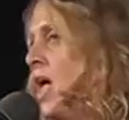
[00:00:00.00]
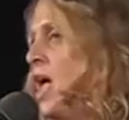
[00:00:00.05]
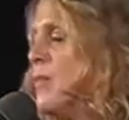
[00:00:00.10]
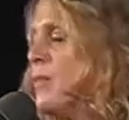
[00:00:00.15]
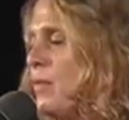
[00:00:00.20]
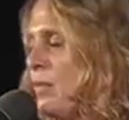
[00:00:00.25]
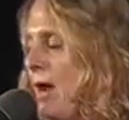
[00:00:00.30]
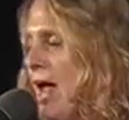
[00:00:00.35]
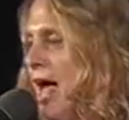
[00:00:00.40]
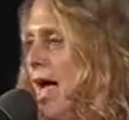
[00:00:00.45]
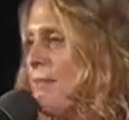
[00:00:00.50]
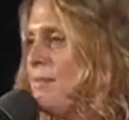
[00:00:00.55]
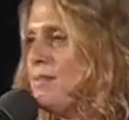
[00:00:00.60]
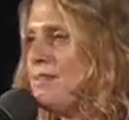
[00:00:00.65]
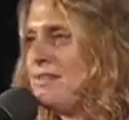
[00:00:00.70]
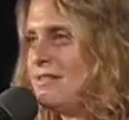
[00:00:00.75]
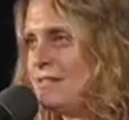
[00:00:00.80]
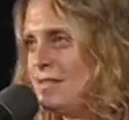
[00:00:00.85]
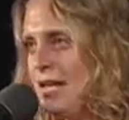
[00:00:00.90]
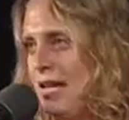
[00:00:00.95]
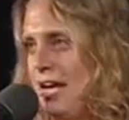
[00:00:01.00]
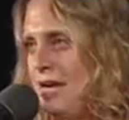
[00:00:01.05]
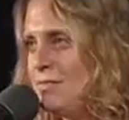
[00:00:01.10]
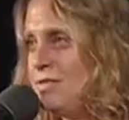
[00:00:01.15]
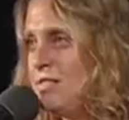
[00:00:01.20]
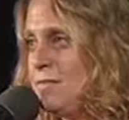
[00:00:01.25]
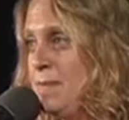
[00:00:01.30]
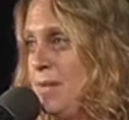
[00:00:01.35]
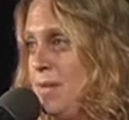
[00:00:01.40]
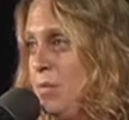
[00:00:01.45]
But what happens is I get up
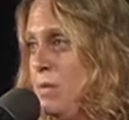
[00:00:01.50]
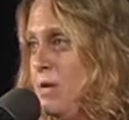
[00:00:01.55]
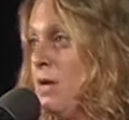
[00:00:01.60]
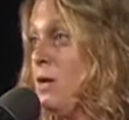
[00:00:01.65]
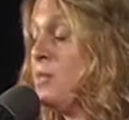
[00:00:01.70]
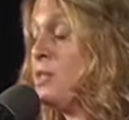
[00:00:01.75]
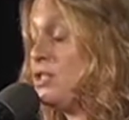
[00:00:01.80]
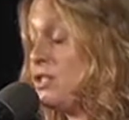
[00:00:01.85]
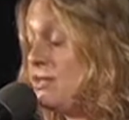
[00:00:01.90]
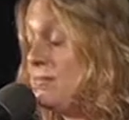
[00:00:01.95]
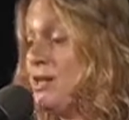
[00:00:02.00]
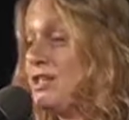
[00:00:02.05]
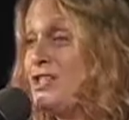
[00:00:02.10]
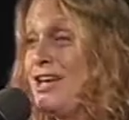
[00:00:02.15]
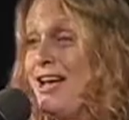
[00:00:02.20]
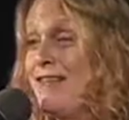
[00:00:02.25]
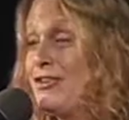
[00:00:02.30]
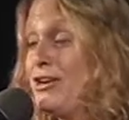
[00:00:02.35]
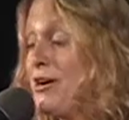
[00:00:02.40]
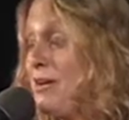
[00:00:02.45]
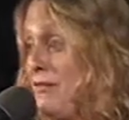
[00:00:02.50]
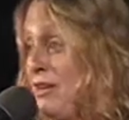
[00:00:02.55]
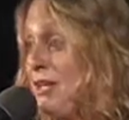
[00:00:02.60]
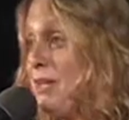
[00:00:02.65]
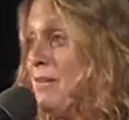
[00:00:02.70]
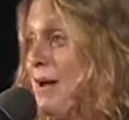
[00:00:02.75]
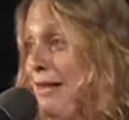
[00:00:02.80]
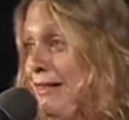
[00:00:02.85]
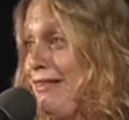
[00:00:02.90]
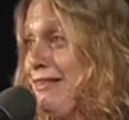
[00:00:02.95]
to spin the wheel, which is much heavier than
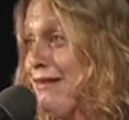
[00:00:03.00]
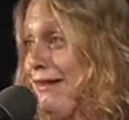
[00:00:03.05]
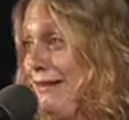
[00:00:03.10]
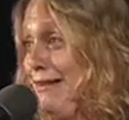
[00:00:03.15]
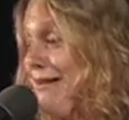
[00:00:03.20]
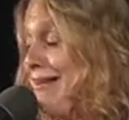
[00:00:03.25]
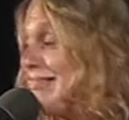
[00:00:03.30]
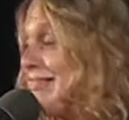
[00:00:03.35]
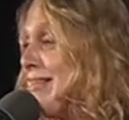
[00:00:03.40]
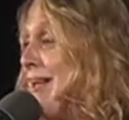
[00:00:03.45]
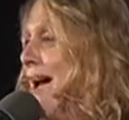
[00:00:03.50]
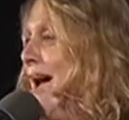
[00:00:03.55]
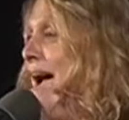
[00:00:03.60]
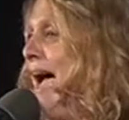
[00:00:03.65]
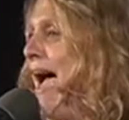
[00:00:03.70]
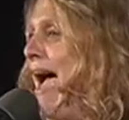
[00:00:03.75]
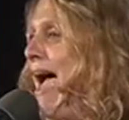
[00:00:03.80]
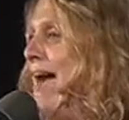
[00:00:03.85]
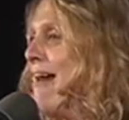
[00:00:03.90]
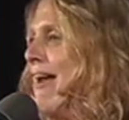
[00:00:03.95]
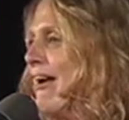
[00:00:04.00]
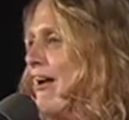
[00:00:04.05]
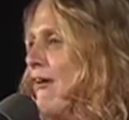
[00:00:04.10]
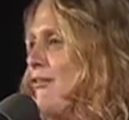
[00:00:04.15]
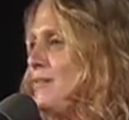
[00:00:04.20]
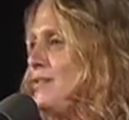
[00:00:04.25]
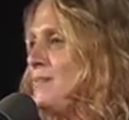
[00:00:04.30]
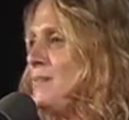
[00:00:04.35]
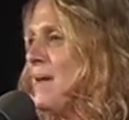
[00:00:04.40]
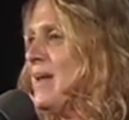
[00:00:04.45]
you might think it is. And I go
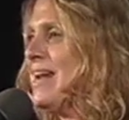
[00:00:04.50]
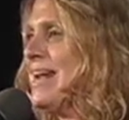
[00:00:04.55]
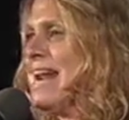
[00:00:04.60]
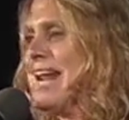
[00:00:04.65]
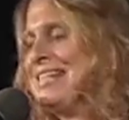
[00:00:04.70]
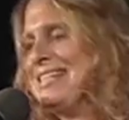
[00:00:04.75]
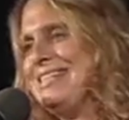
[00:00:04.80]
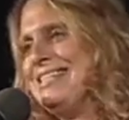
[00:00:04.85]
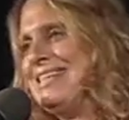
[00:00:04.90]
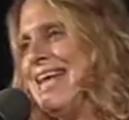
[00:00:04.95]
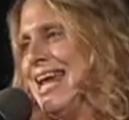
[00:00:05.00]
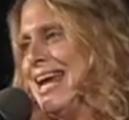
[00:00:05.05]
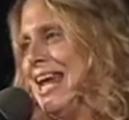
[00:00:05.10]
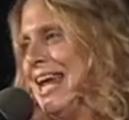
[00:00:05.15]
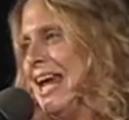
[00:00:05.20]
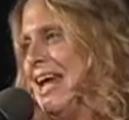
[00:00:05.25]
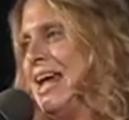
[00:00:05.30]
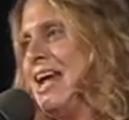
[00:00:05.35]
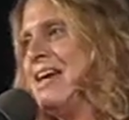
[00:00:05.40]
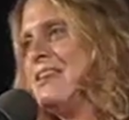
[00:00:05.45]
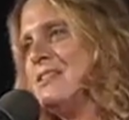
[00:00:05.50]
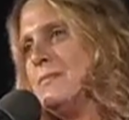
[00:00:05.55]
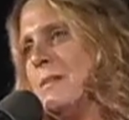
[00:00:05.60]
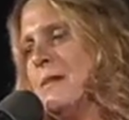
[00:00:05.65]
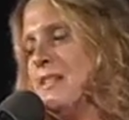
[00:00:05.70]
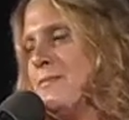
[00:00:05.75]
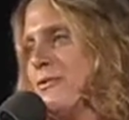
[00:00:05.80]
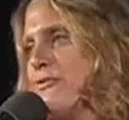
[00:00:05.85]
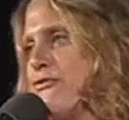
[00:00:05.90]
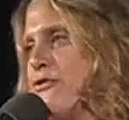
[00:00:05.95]
to spin it, and Sonny
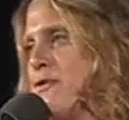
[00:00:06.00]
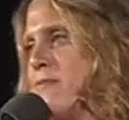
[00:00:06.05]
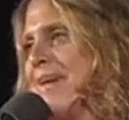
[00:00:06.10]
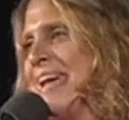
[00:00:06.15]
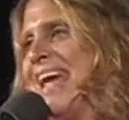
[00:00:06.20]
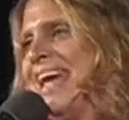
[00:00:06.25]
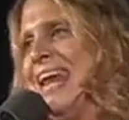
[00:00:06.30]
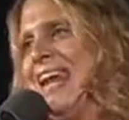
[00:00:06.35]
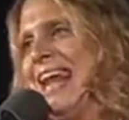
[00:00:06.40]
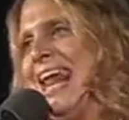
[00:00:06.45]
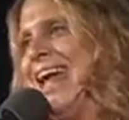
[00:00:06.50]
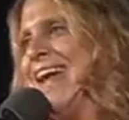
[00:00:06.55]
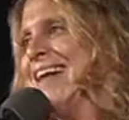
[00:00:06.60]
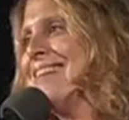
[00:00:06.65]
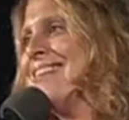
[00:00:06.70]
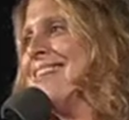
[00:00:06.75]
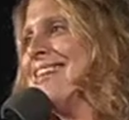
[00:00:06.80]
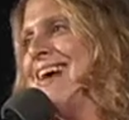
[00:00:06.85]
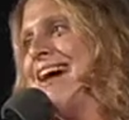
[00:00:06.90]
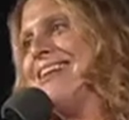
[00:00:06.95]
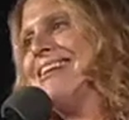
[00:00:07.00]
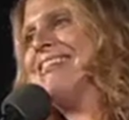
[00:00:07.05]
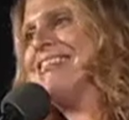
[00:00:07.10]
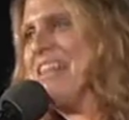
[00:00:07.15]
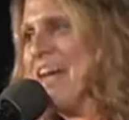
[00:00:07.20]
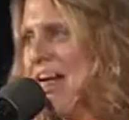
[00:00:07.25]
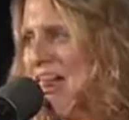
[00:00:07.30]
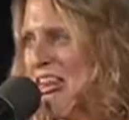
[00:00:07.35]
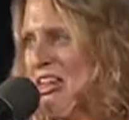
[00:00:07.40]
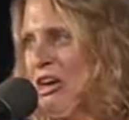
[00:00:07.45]
spins before me and lands it on
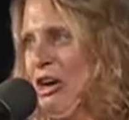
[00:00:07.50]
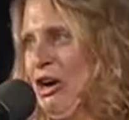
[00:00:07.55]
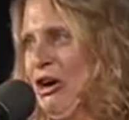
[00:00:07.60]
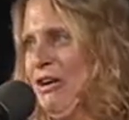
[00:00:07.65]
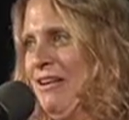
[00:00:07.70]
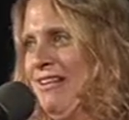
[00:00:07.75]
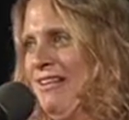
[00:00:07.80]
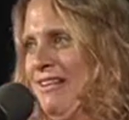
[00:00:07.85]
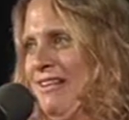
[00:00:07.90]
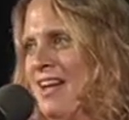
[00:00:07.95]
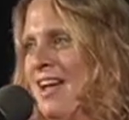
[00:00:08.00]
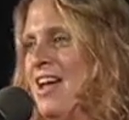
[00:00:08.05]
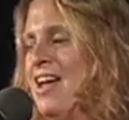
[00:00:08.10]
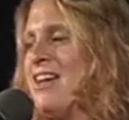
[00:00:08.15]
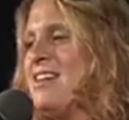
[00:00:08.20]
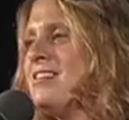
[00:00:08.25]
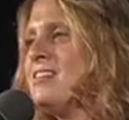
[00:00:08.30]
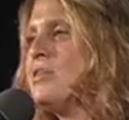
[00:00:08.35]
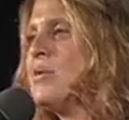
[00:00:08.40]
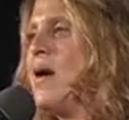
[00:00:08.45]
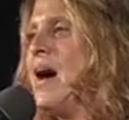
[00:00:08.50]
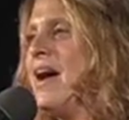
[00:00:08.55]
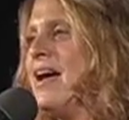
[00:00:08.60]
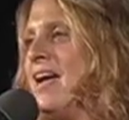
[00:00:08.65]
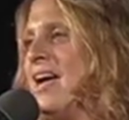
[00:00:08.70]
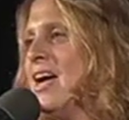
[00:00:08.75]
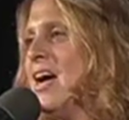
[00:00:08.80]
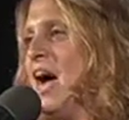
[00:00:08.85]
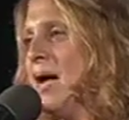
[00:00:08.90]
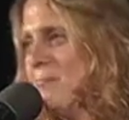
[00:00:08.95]
$1. So
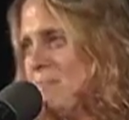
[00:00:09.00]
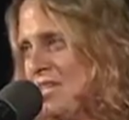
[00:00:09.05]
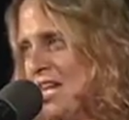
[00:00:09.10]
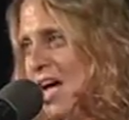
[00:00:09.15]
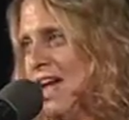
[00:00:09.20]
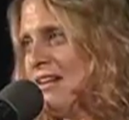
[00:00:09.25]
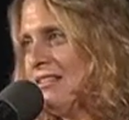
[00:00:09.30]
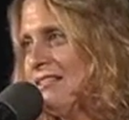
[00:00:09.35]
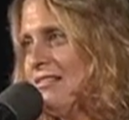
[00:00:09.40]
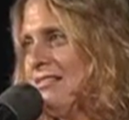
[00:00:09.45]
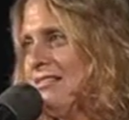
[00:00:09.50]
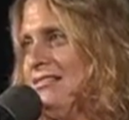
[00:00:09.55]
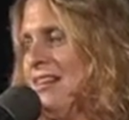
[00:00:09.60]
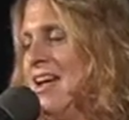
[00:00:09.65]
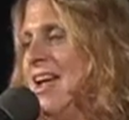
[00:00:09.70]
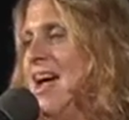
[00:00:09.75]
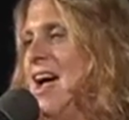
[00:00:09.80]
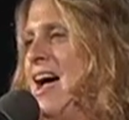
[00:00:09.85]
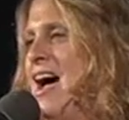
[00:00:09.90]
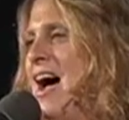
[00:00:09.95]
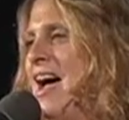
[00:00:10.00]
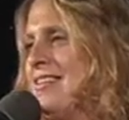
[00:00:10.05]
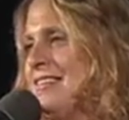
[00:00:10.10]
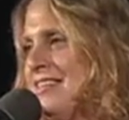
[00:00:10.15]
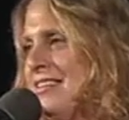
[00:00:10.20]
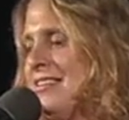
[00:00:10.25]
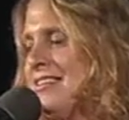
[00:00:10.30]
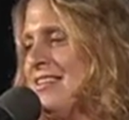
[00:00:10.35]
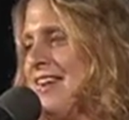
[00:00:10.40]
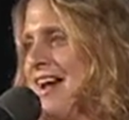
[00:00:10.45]
I'm done. I
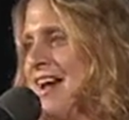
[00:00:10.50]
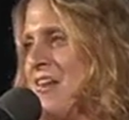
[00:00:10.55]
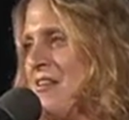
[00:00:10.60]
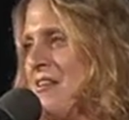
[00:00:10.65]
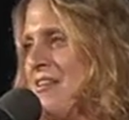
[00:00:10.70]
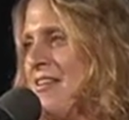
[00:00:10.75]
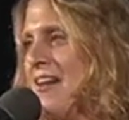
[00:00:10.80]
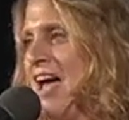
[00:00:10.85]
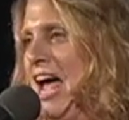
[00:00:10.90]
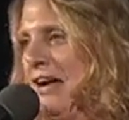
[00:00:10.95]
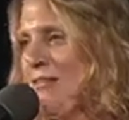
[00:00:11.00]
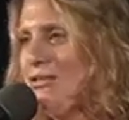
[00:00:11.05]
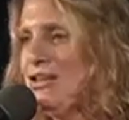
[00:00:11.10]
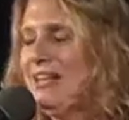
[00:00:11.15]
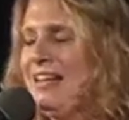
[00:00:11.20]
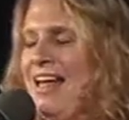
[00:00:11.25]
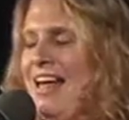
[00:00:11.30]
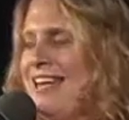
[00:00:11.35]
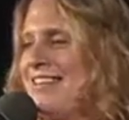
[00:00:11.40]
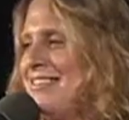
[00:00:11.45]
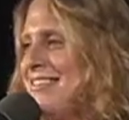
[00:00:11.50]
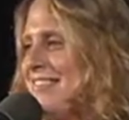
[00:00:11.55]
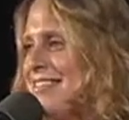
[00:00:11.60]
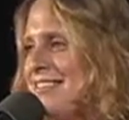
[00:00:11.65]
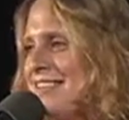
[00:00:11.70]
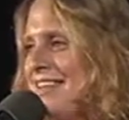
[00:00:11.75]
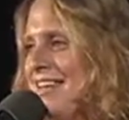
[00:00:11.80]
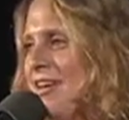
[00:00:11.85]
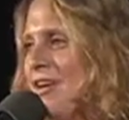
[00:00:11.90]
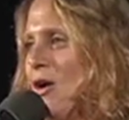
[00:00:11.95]
sit down. I realize this
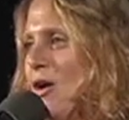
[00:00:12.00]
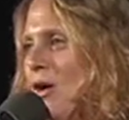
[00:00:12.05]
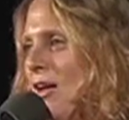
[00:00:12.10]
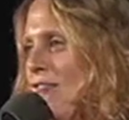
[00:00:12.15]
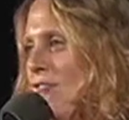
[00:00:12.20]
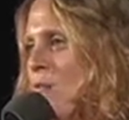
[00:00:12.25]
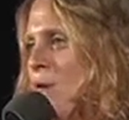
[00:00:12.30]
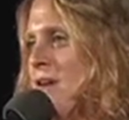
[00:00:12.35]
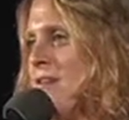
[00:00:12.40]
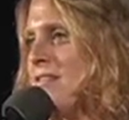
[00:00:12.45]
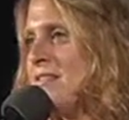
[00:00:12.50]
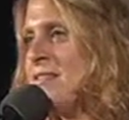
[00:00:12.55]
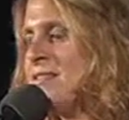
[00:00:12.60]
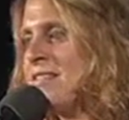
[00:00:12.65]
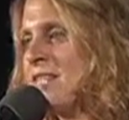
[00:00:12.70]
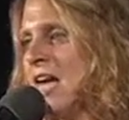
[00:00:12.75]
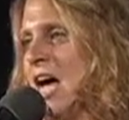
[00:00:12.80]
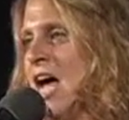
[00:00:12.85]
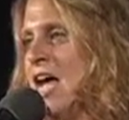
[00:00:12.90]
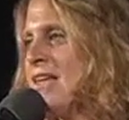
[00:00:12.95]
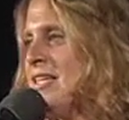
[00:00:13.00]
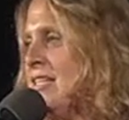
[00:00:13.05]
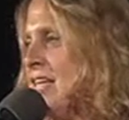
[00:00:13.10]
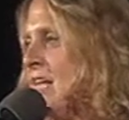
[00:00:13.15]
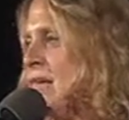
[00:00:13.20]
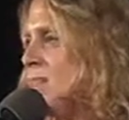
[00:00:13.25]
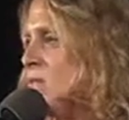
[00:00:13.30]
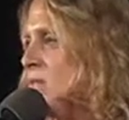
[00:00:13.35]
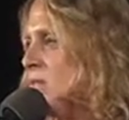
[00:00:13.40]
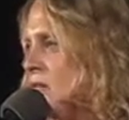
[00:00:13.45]
is it. All I've won is this
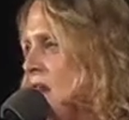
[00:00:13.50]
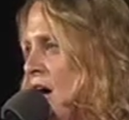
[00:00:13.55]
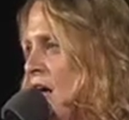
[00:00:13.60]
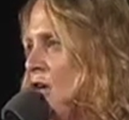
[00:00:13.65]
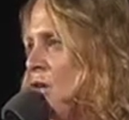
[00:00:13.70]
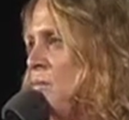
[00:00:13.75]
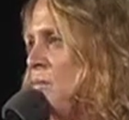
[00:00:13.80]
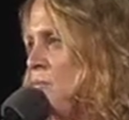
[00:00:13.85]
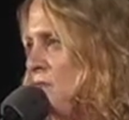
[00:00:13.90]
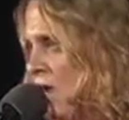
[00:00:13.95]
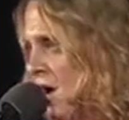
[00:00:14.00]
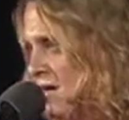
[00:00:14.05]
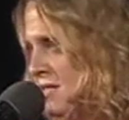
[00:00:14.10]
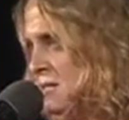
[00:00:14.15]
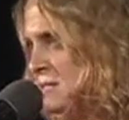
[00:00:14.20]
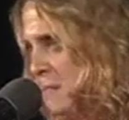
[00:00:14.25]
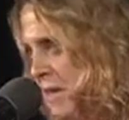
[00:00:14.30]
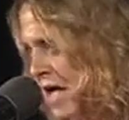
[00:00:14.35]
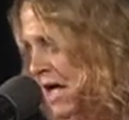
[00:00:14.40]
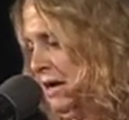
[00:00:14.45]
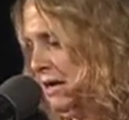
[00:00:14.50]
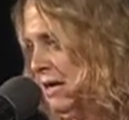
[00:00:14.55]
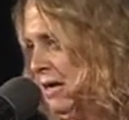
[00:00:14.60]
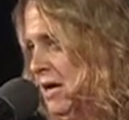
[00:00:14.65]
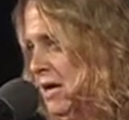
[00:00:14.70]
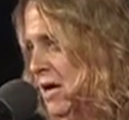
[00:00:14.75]
goddamn soccer prize pack.